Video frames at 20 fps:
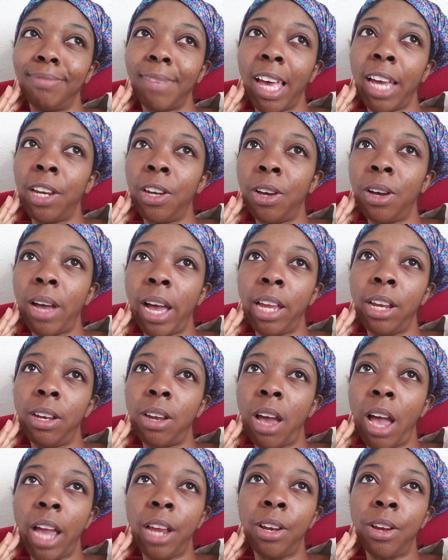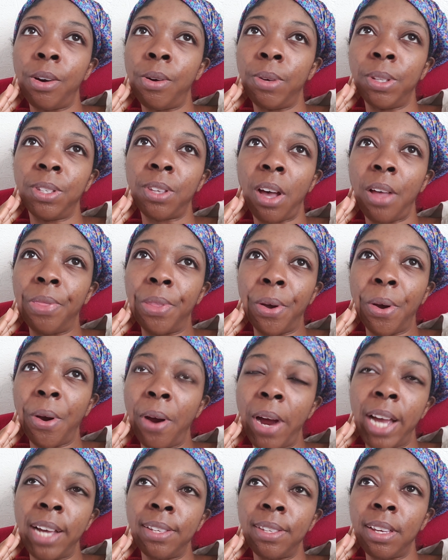I know I, I know it's on the
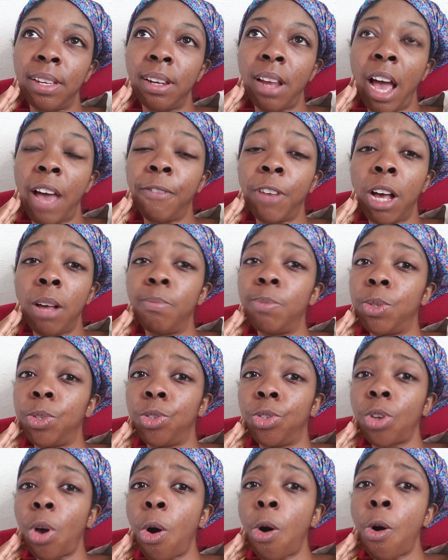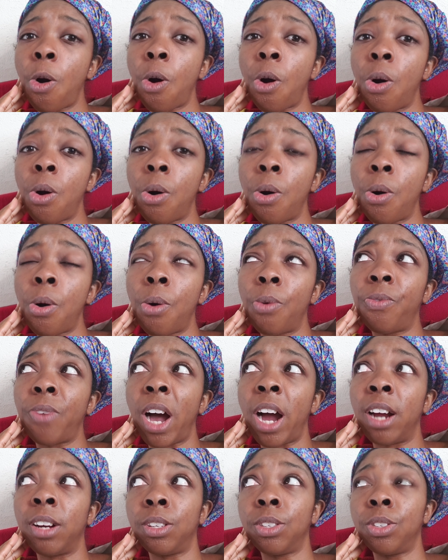horizon. I've come so
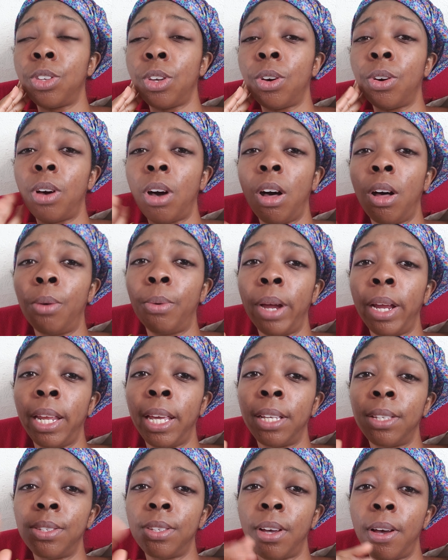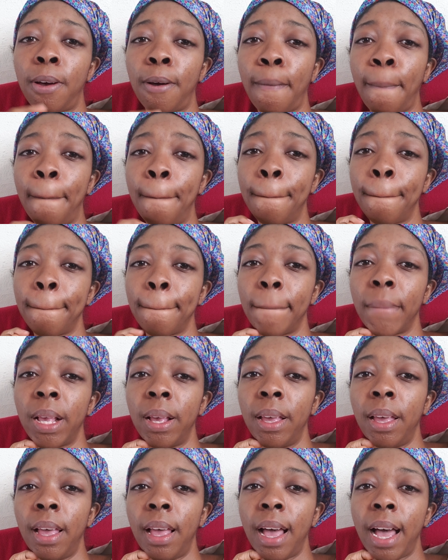far so already, so
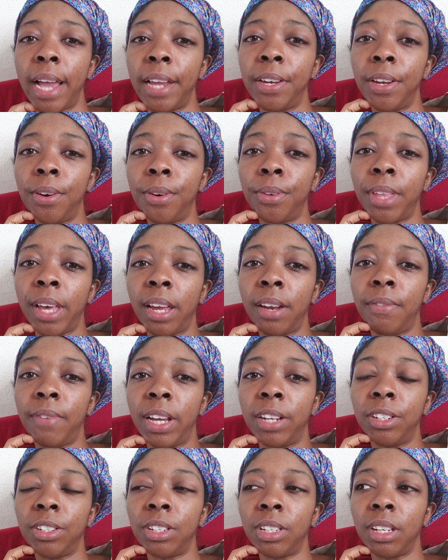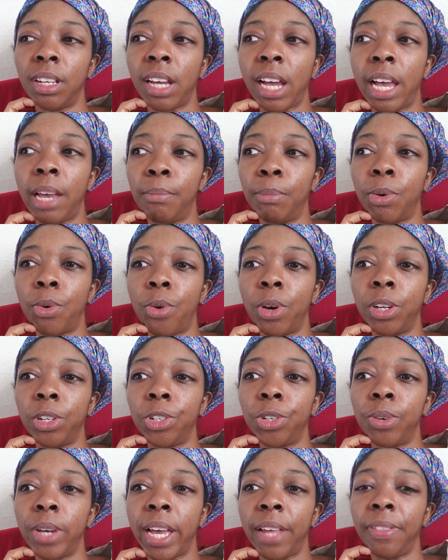I know that eventually I'm going
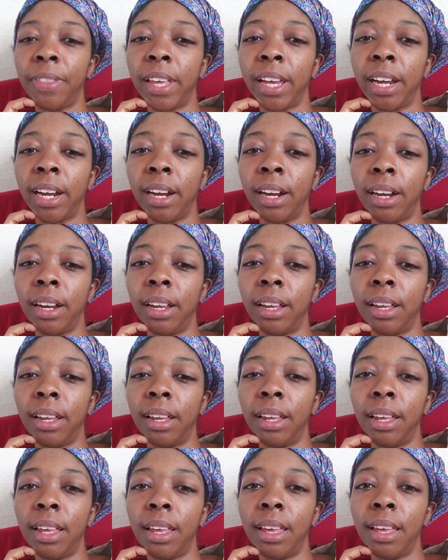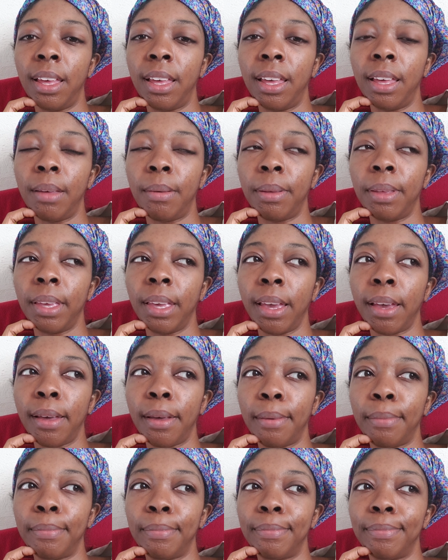to get there. Yeah.
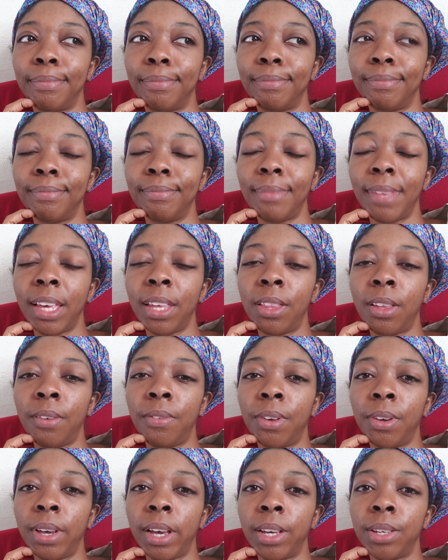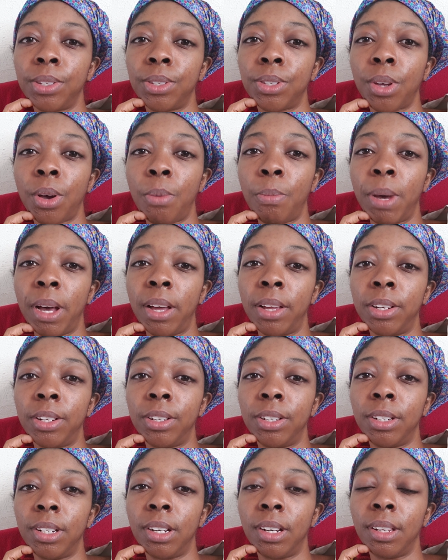I love you guys so
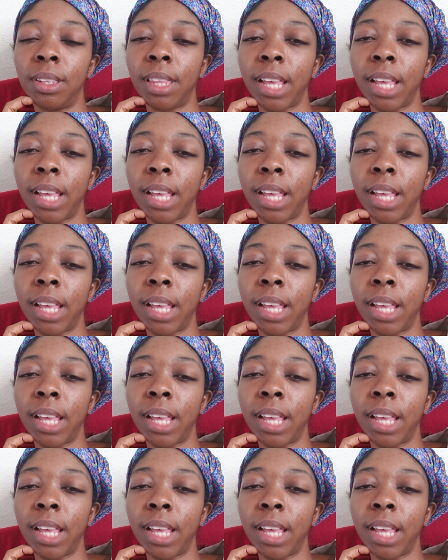much.